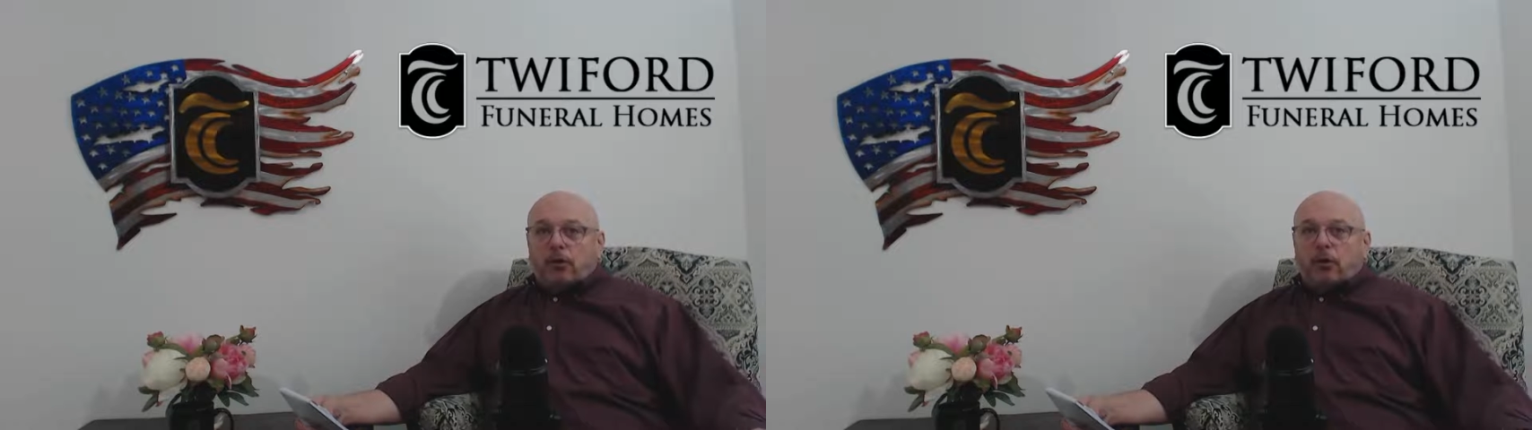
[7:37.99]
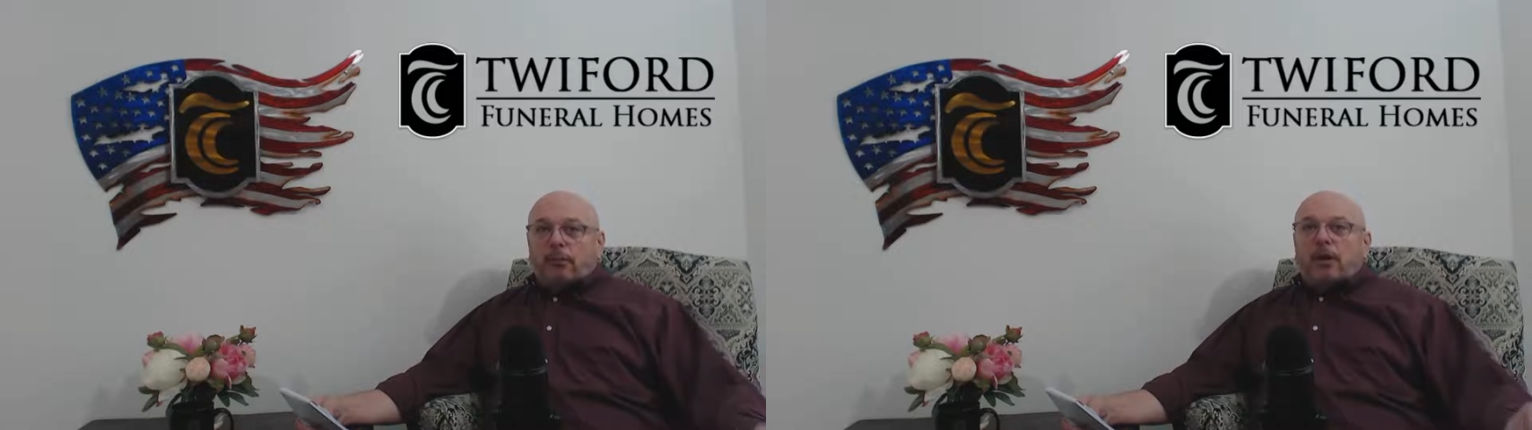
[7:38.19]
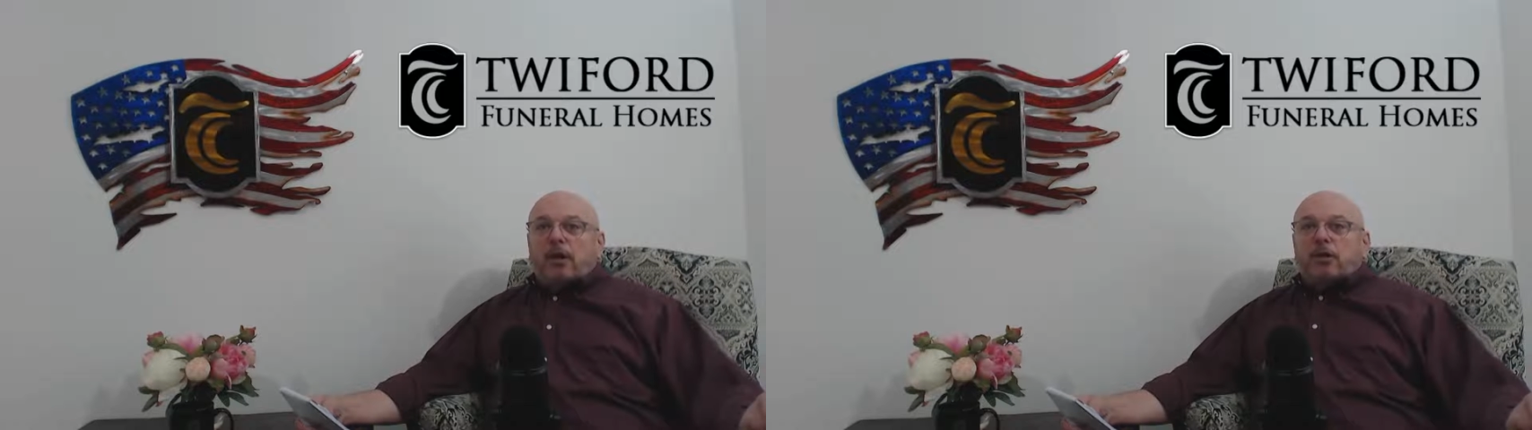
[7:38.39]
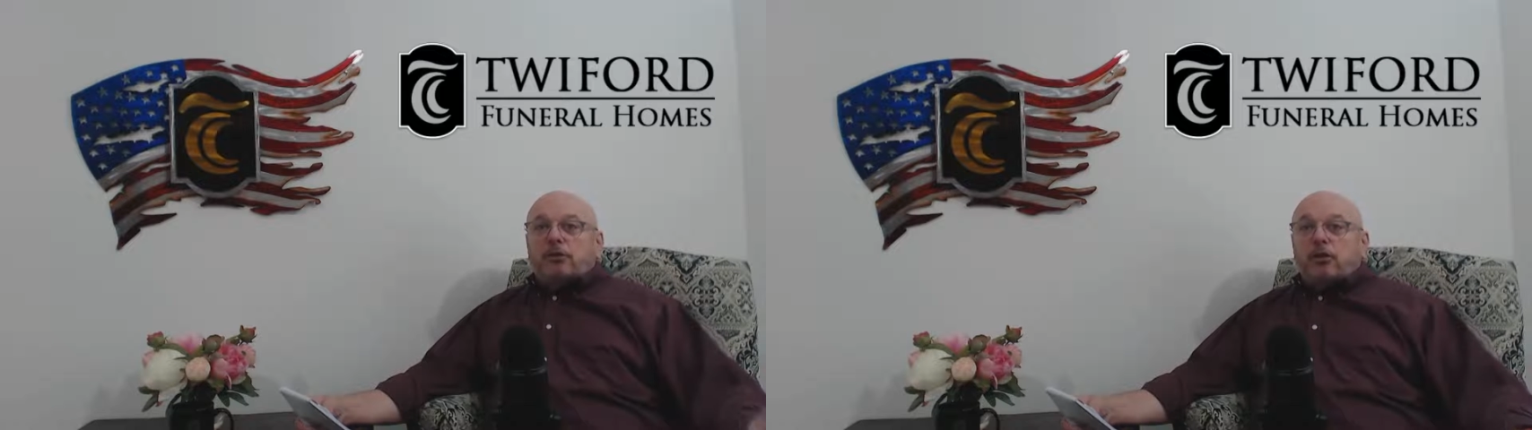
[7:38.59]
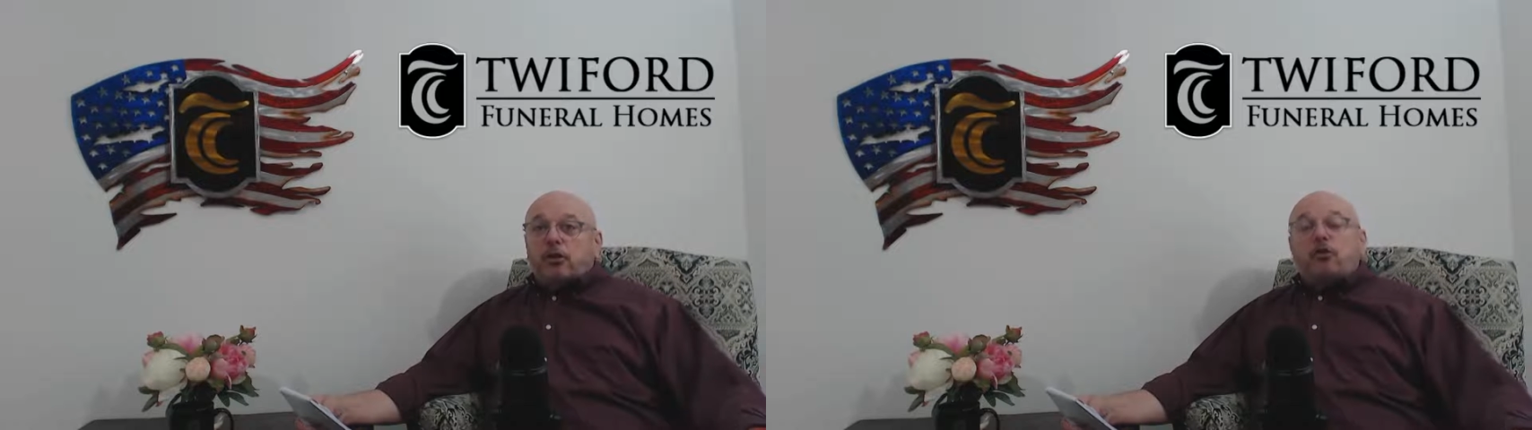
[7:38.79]
home
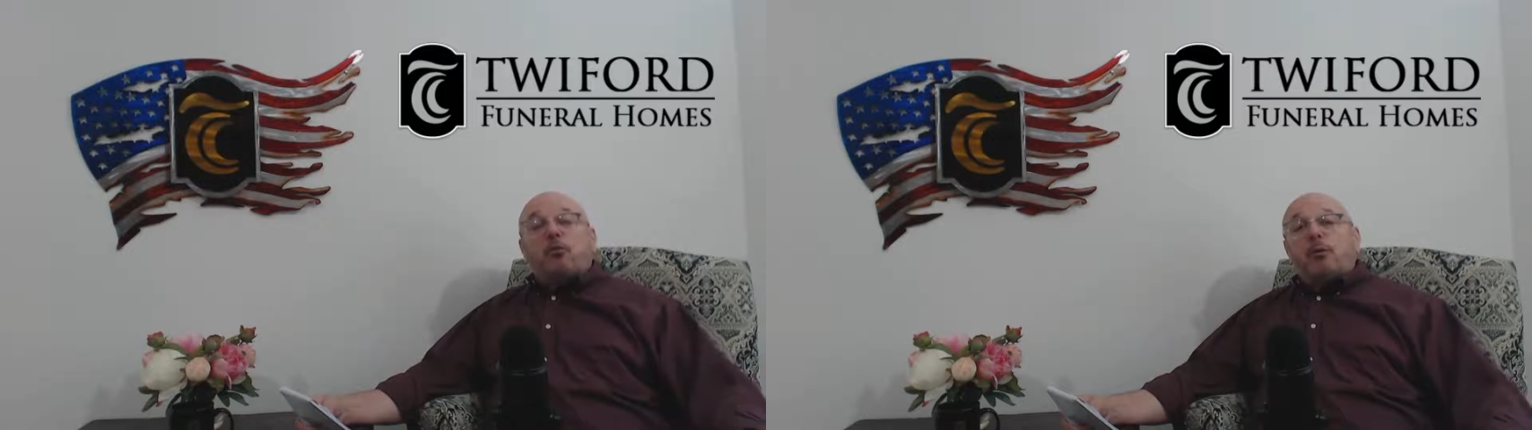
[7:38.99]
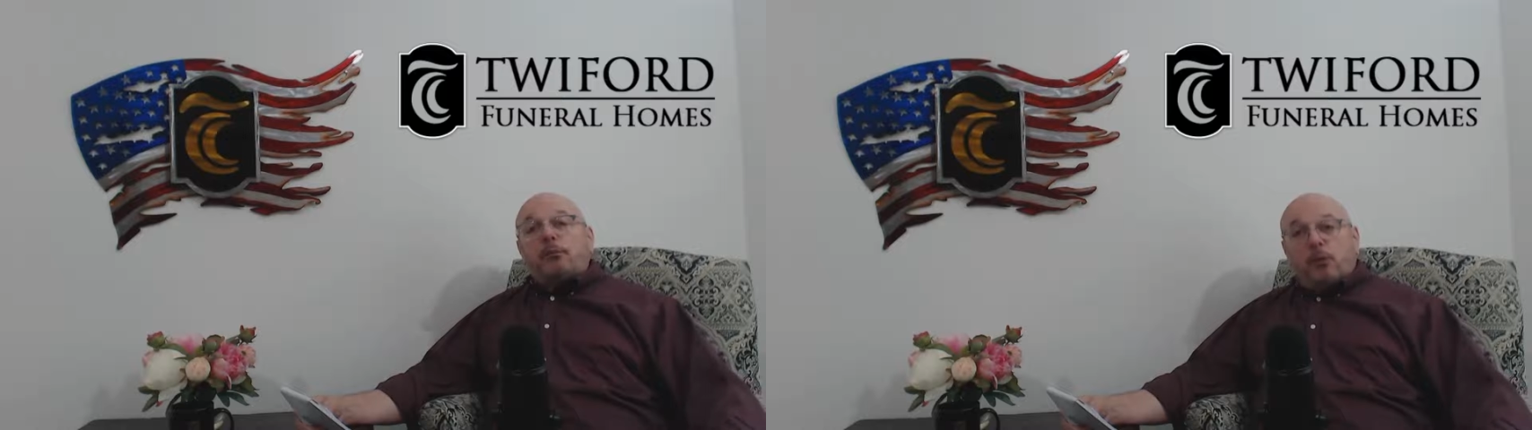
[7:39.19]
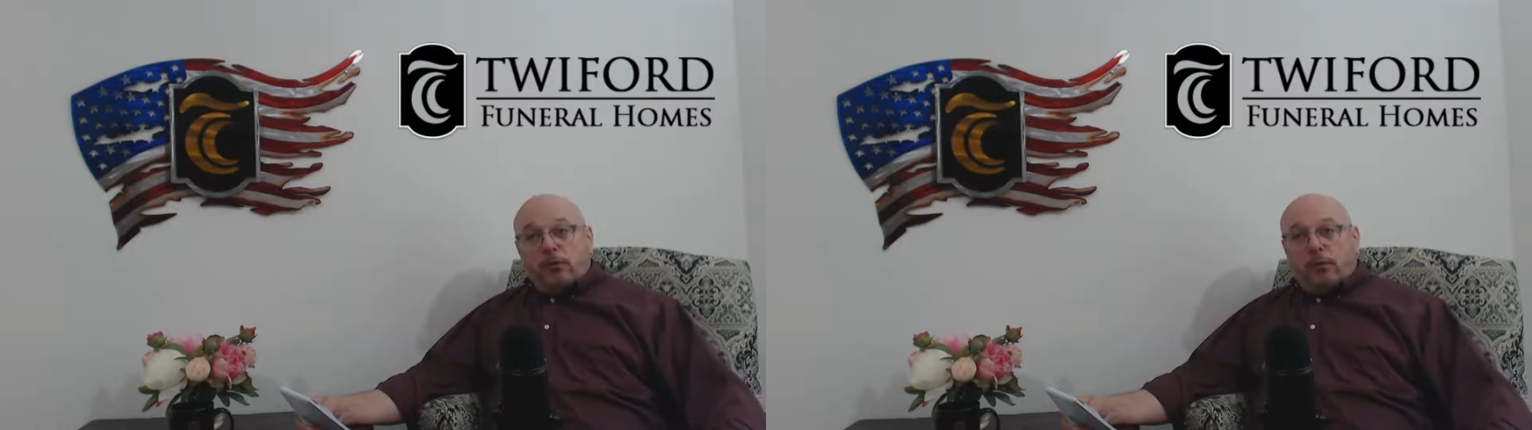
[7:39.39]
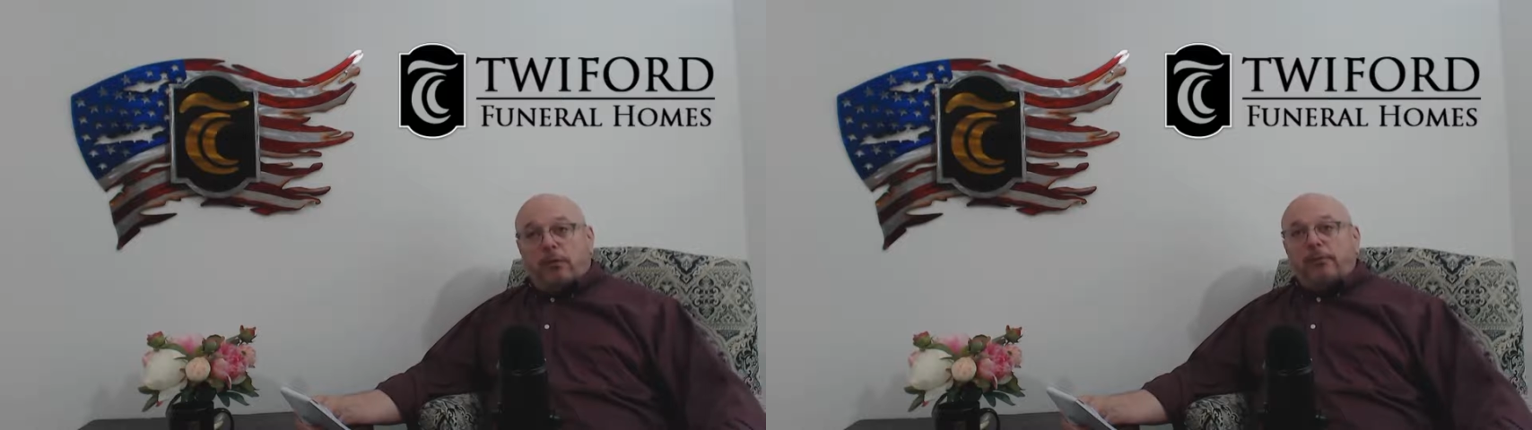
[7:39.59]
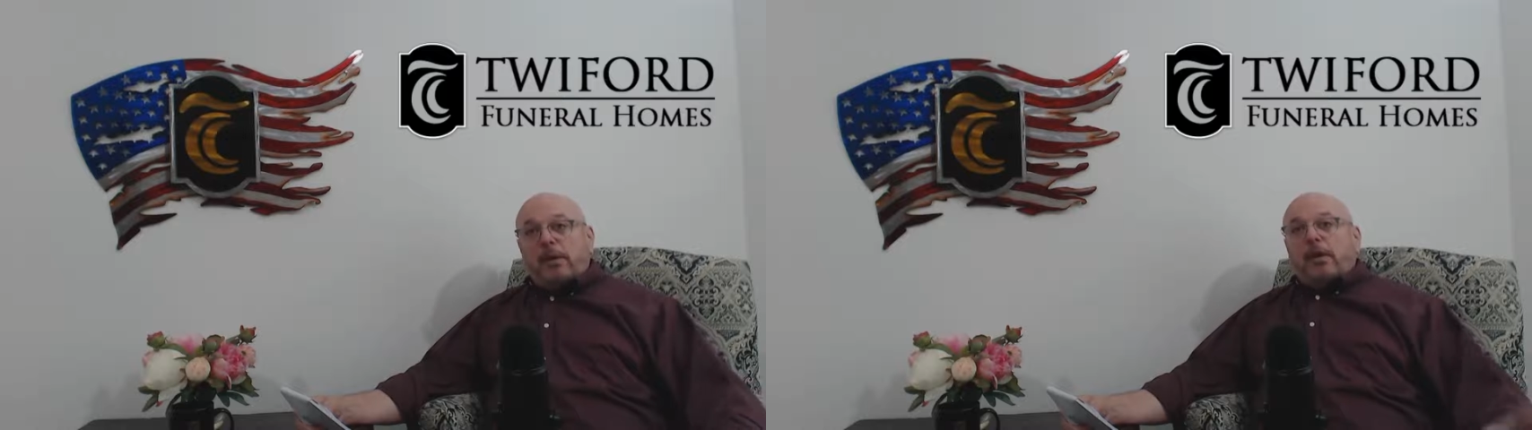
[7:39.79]
to do the
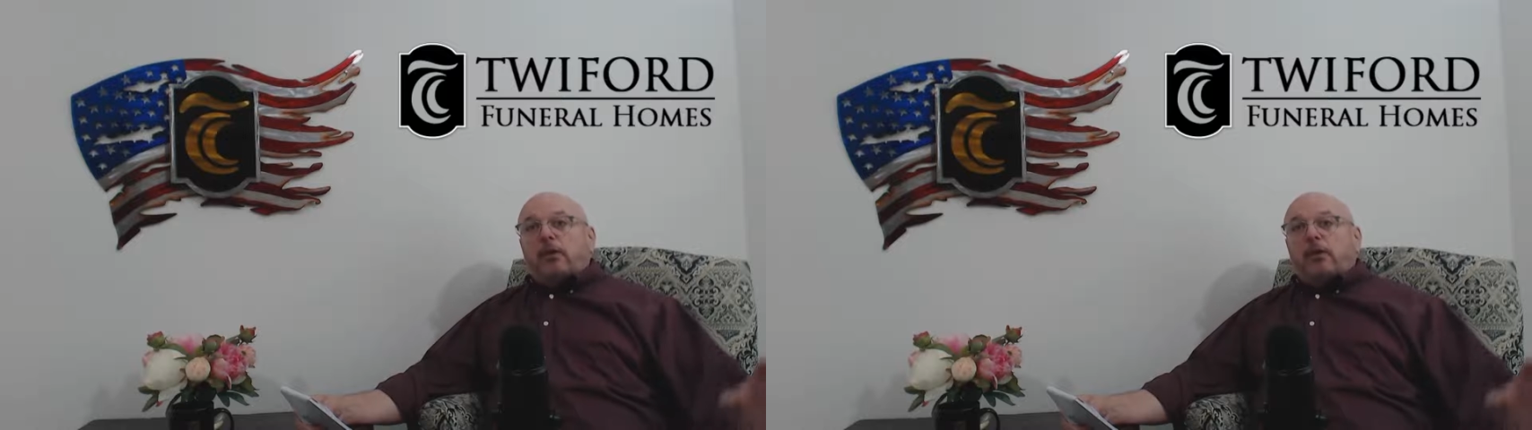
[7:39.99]
removal.